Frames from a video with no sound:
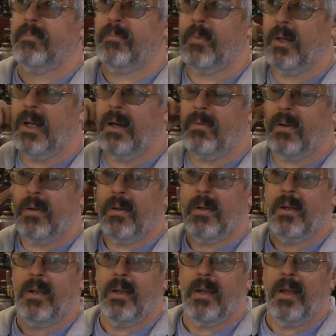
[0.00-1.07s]
Whatever.
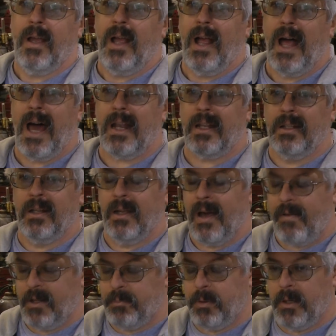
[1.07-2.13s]
I'd
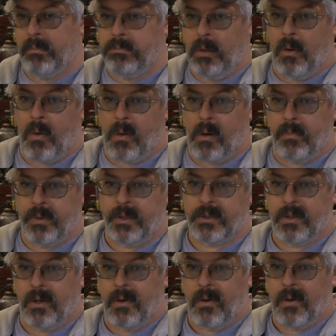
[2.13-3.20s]
love to put a blower on this
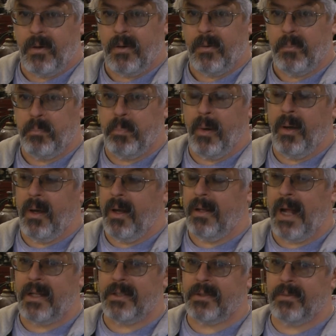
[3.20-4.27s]
car, but
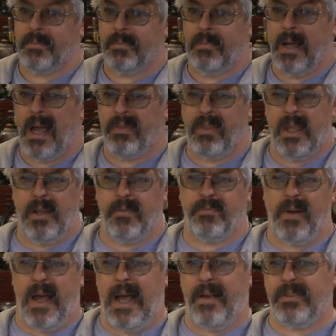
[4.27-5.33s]
that's, I think,
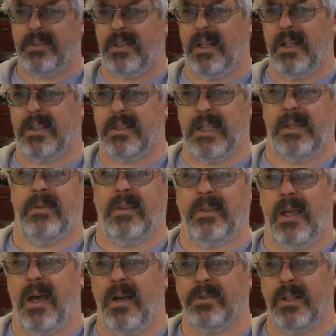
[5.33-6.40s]
$5,000,
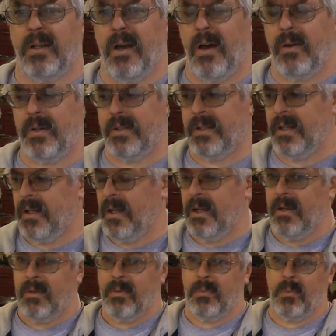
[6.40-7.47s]
$6,000,
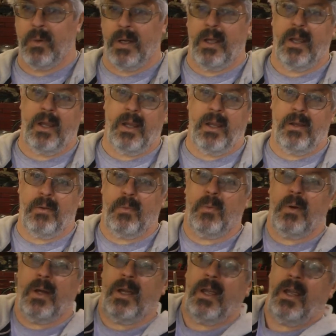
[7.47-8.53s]

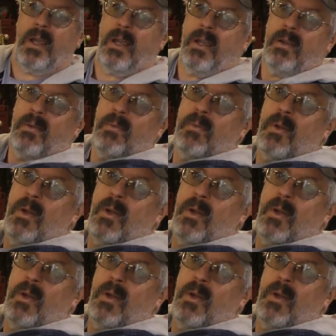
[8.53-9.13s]
$7,000.